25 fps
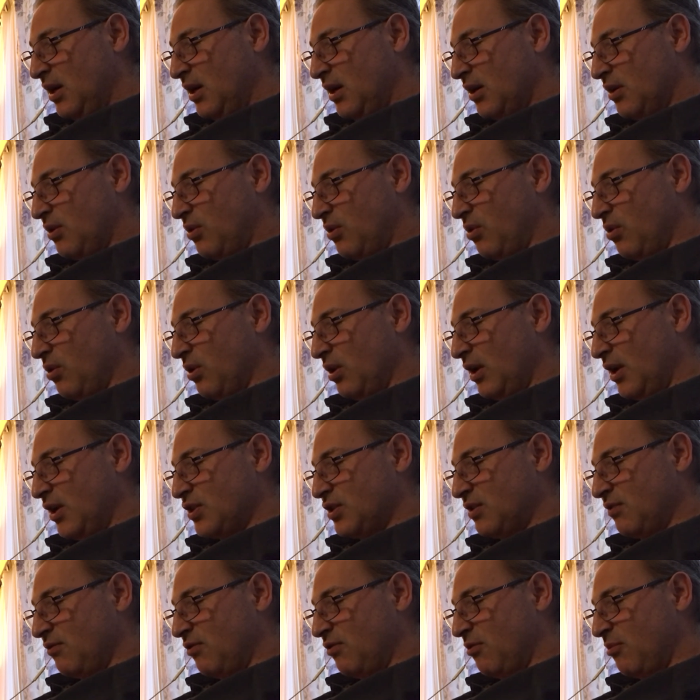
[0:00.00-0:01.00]
a
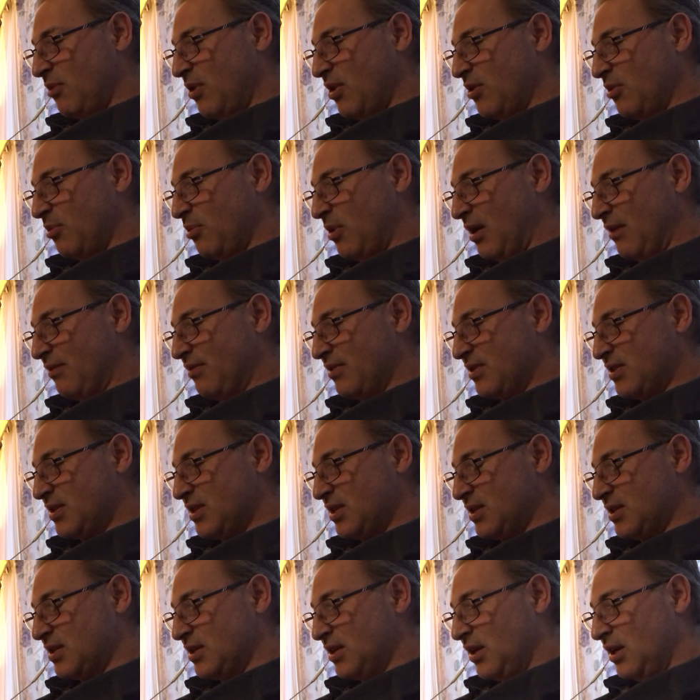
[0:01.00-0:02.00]
correlation from other
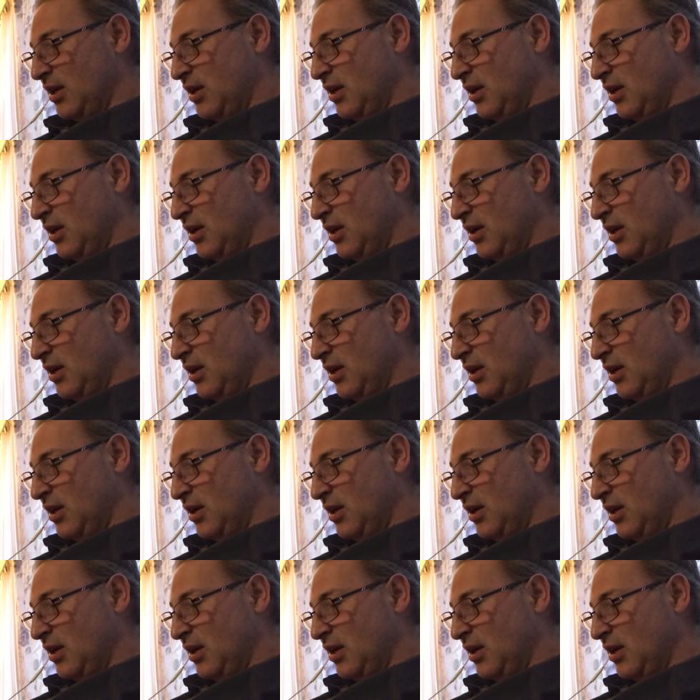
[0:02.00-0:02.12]
prophecies.